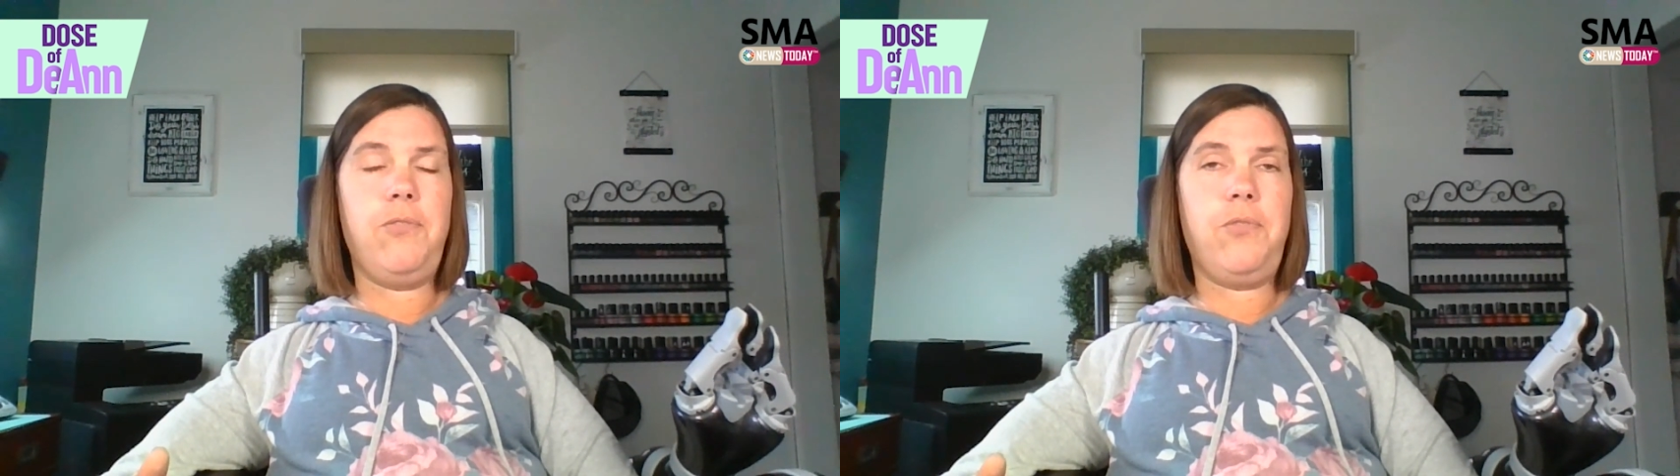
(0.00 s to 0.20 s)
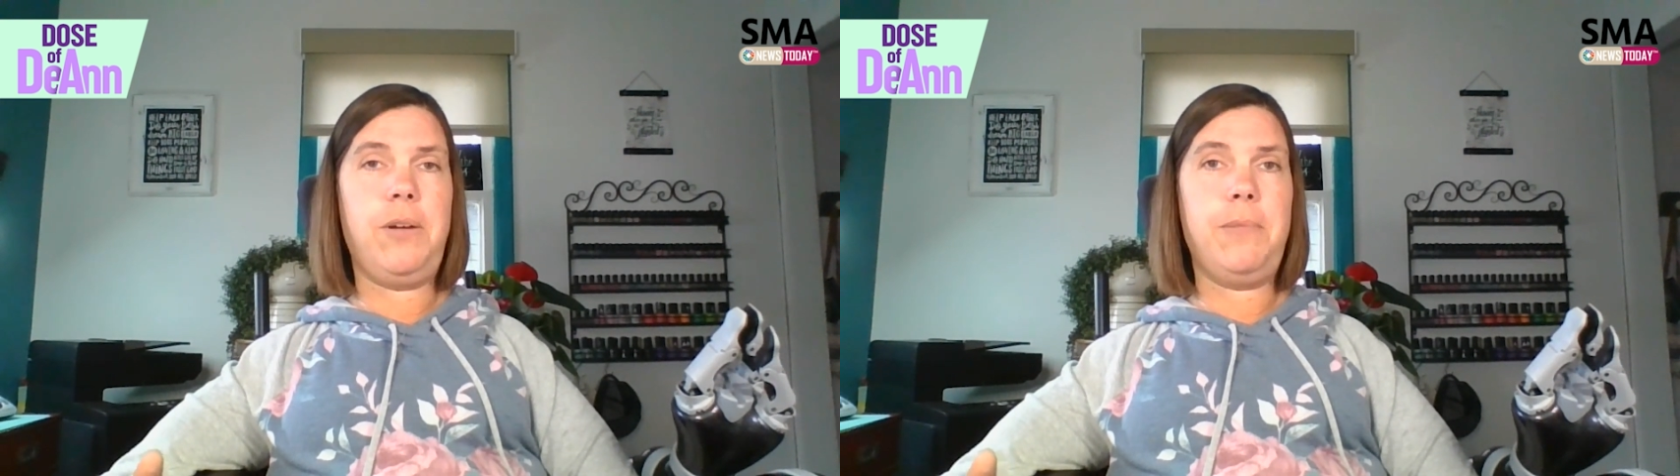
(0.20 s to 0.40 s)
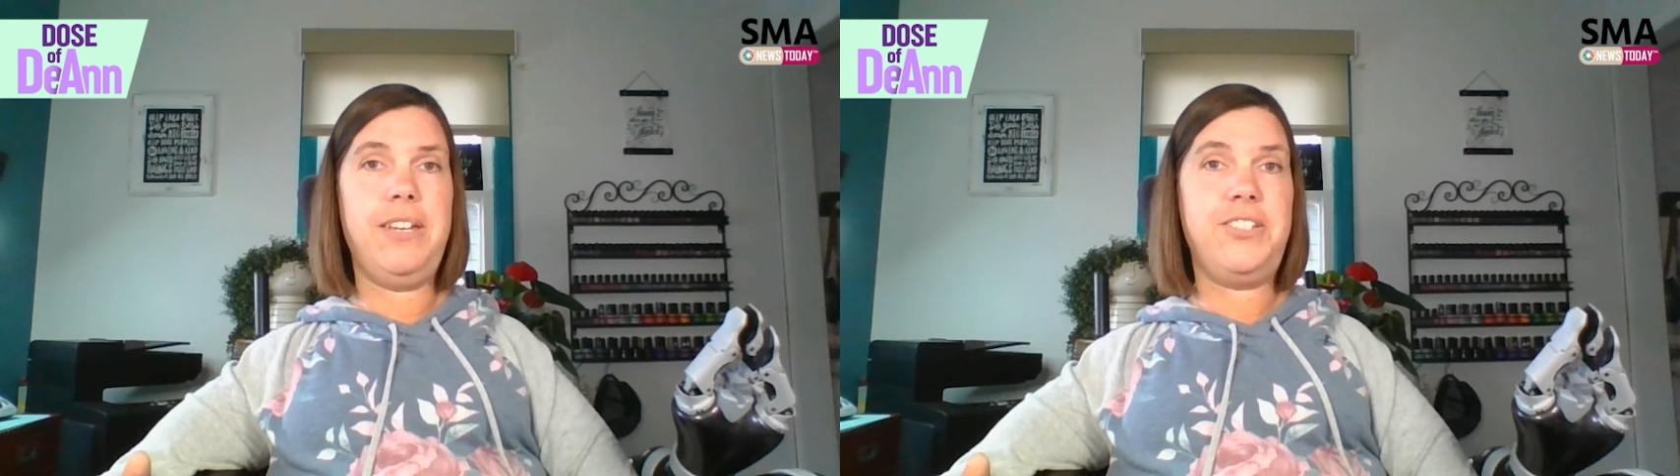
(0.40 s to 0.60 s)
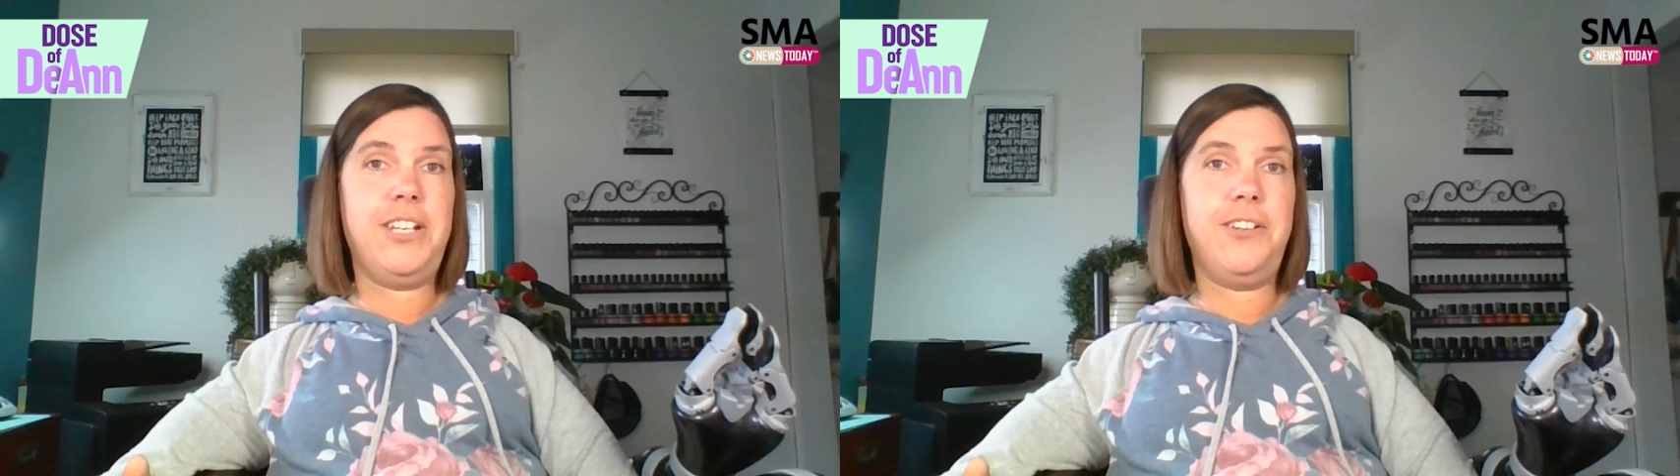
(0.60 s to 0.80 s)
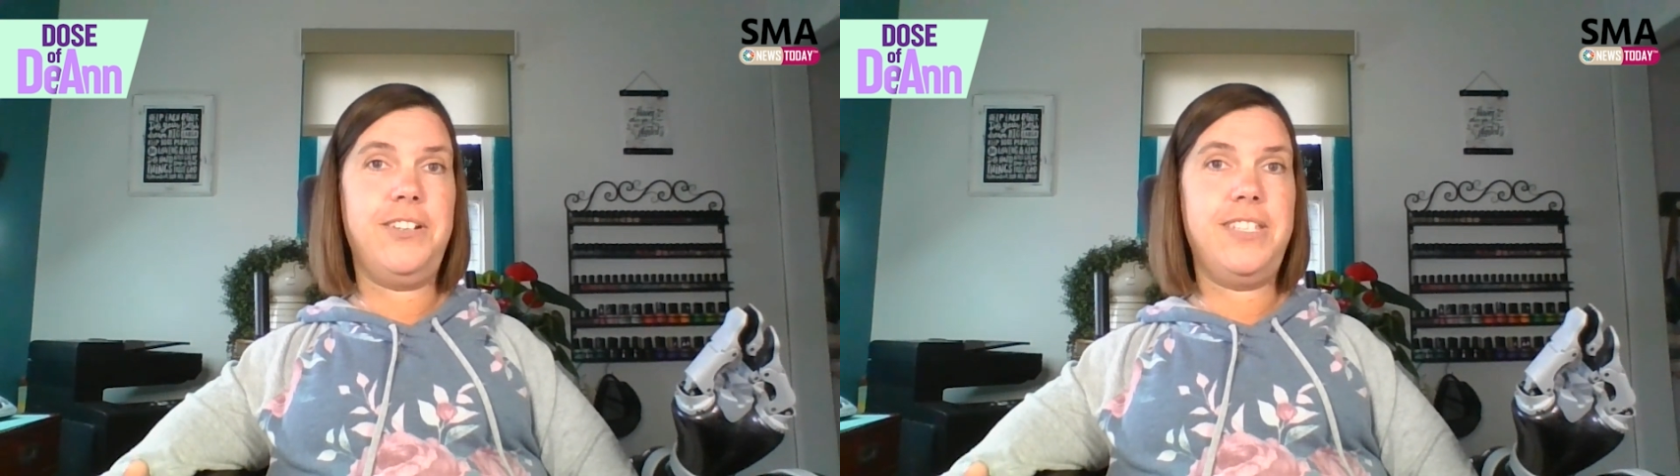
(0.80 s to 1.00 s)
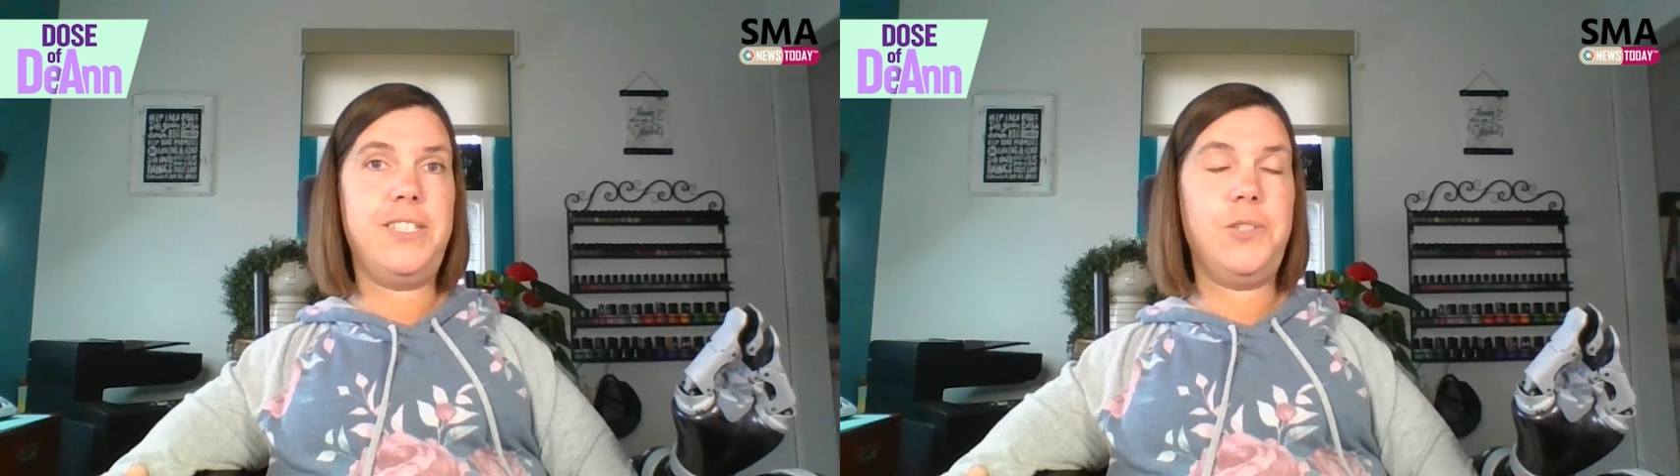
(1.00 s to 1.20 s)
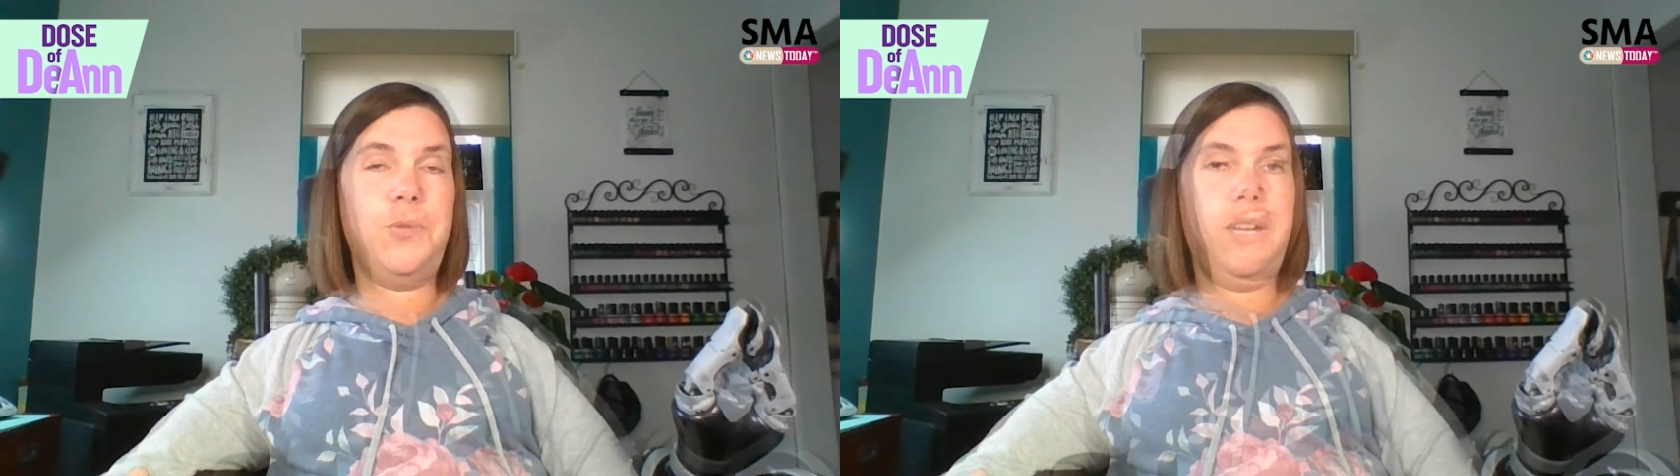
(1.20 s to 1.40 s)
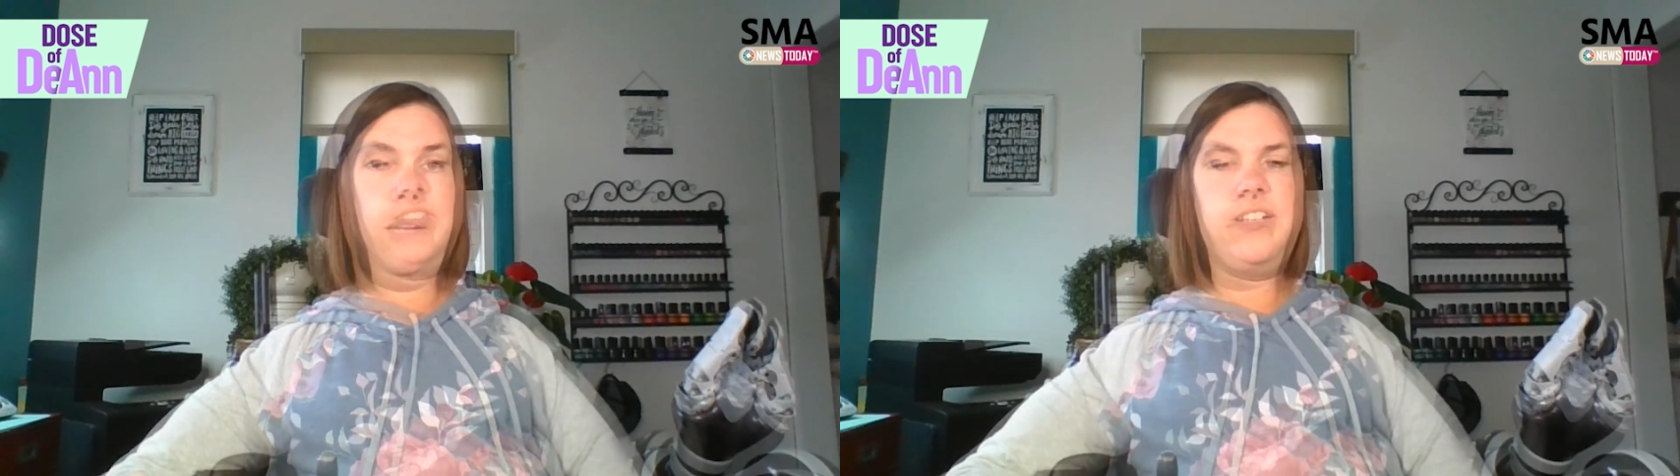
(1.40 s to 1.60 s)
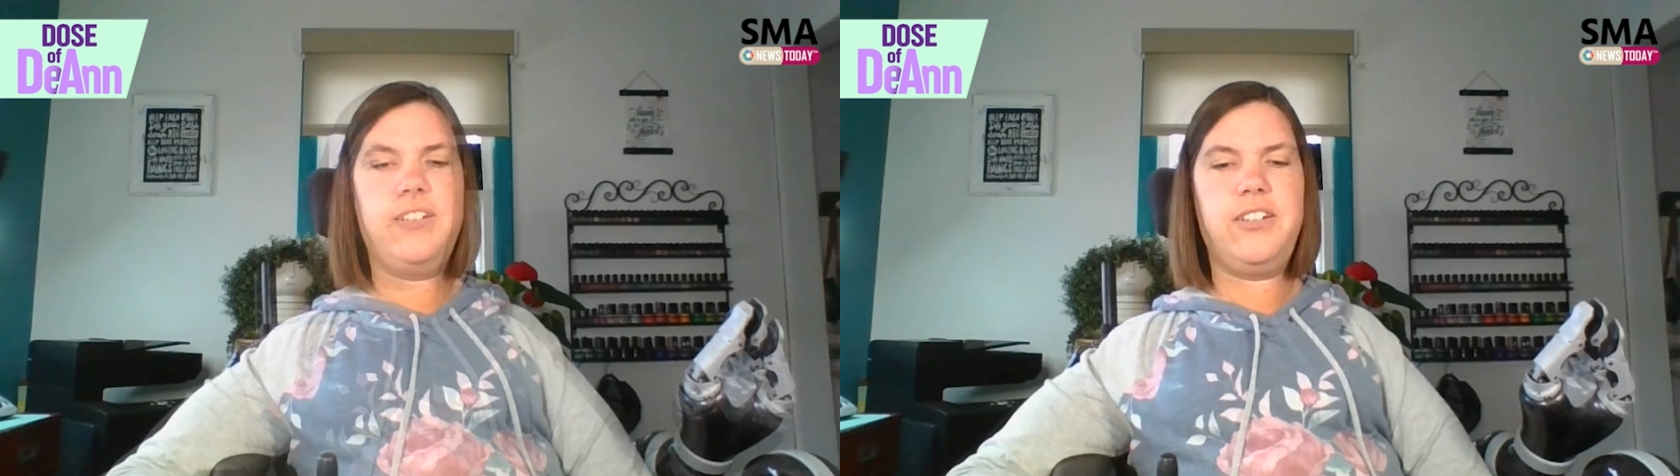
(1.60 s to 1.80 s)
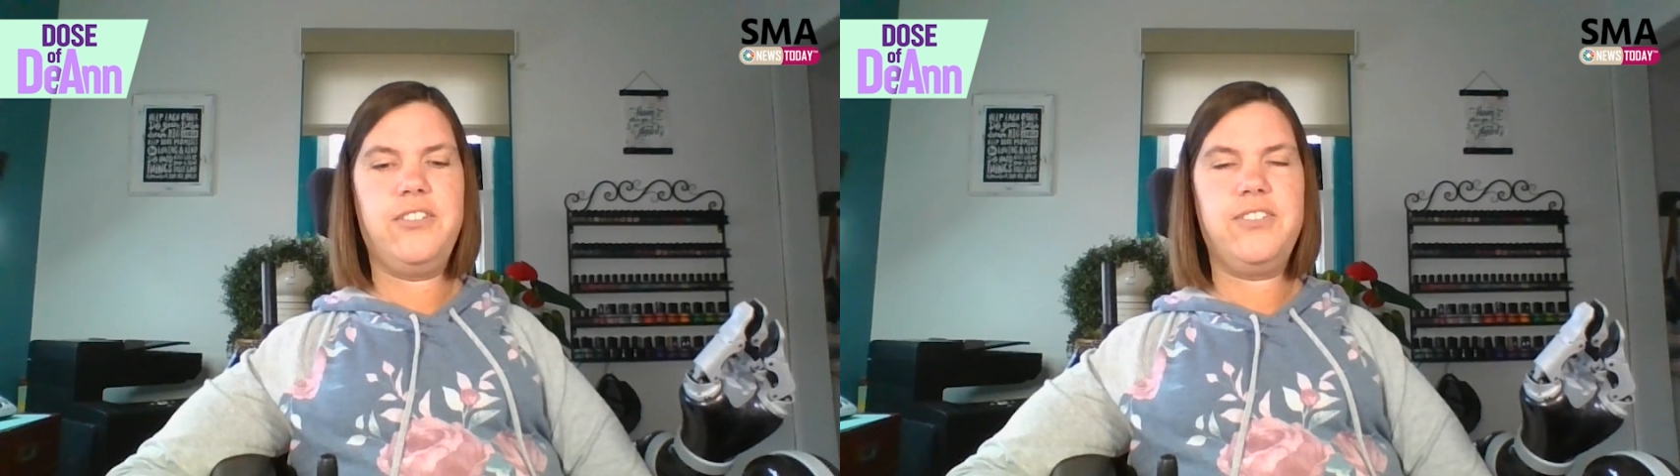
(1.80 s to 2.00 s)
of what my chair is doing. There
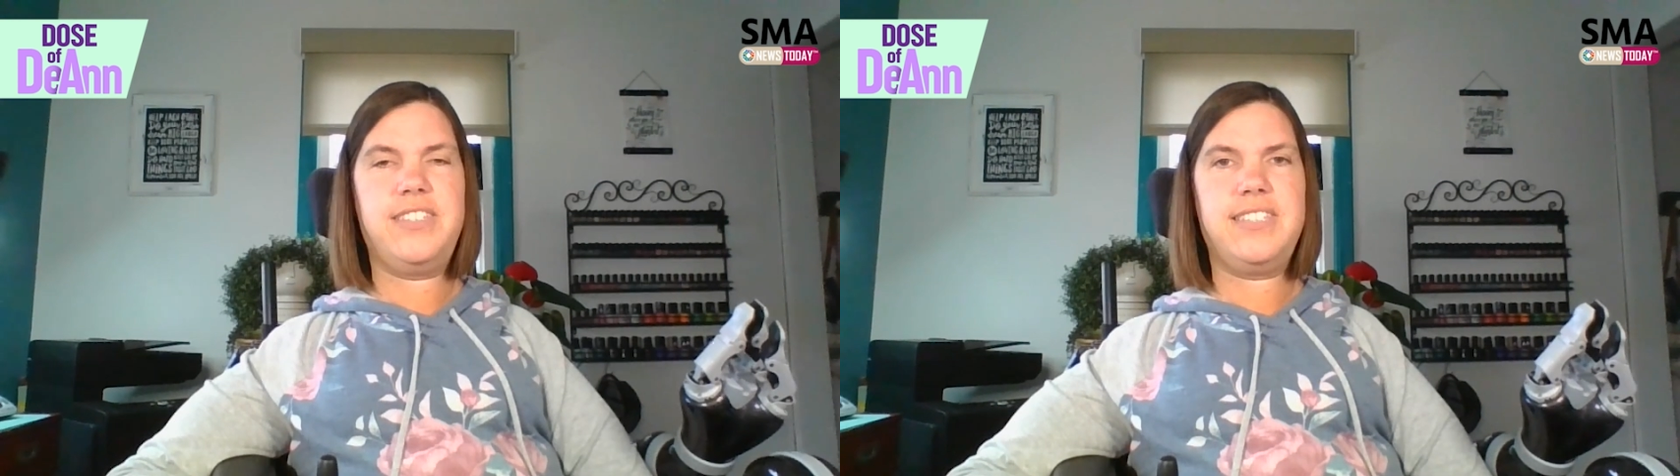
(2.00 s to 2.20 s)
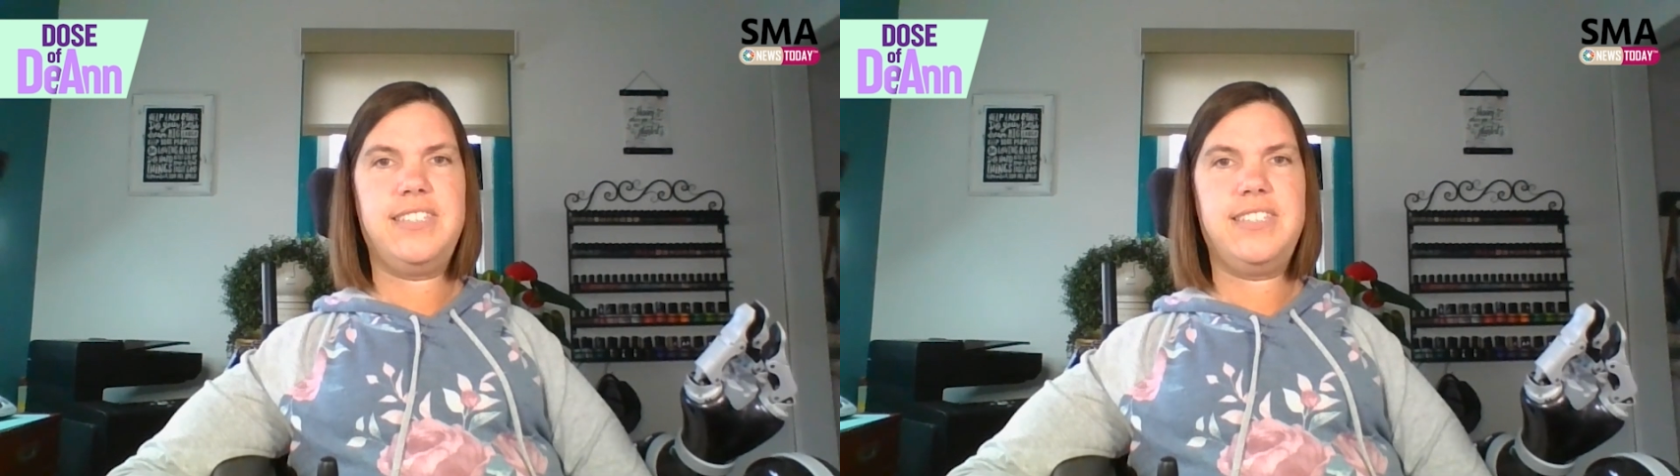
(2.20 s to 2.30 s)
it goes.